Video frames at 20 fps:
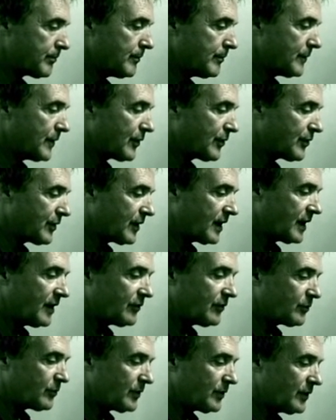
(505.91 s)
The thing
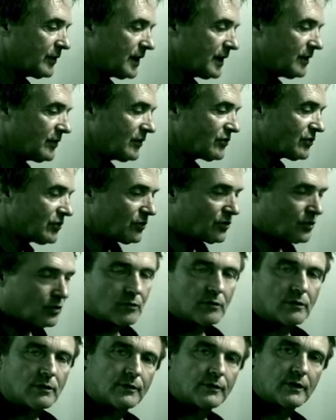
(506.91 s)
is with these
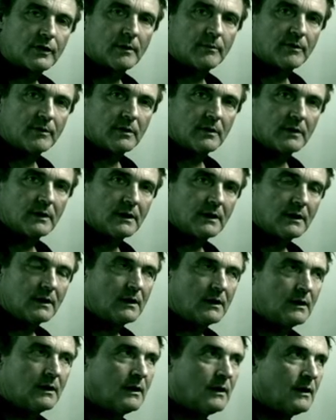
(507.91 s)
tutorials that I'm doing
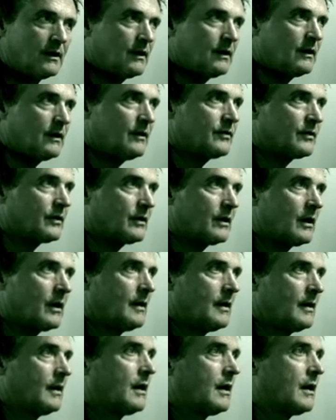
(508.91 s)
is
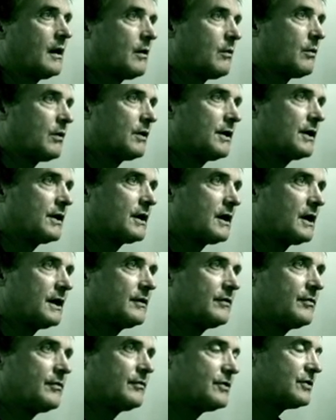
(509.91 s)
I want to kind
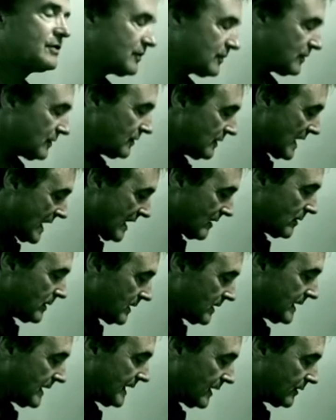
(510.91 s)
of just narrow
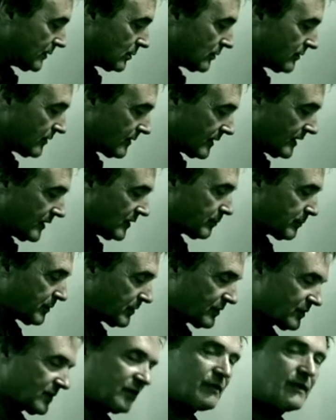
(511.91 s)
it down to a very
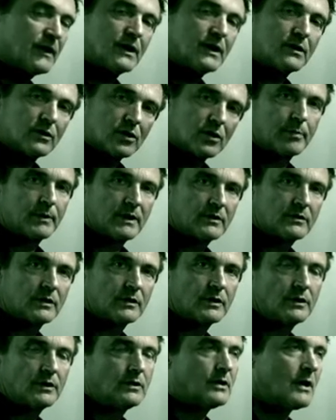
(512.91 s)
specific topic so
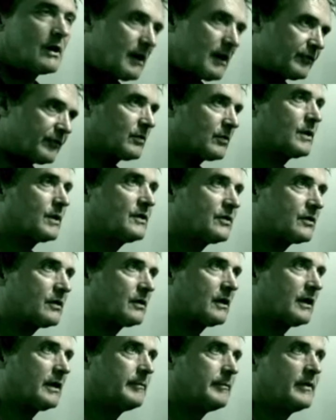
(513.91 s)
that you don't have to waste
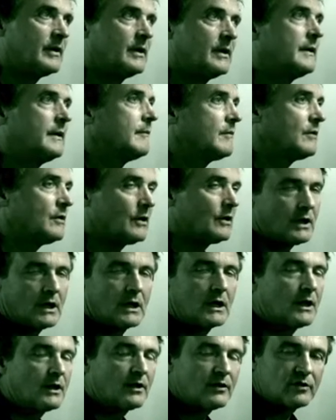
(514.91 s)
time learning a
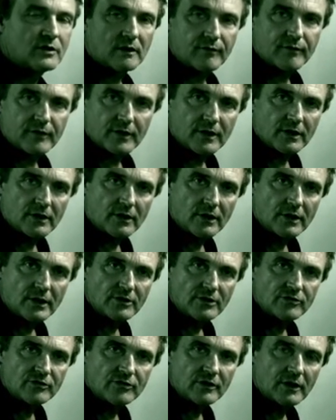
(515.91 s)
load of stuff that you're not
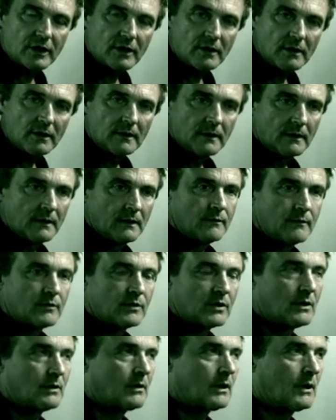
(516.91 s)
interested in.
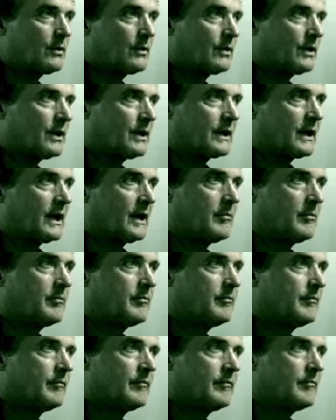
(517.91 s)
So I don't want to get
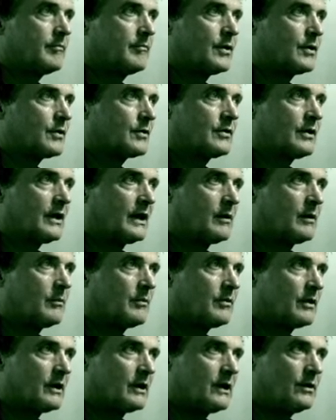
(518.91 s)
bogged down
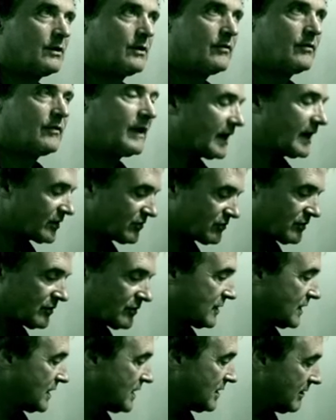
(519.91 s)
with a load of extra
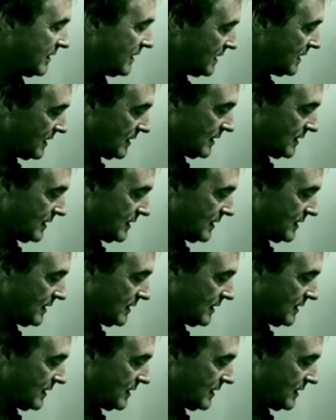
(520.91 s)
theory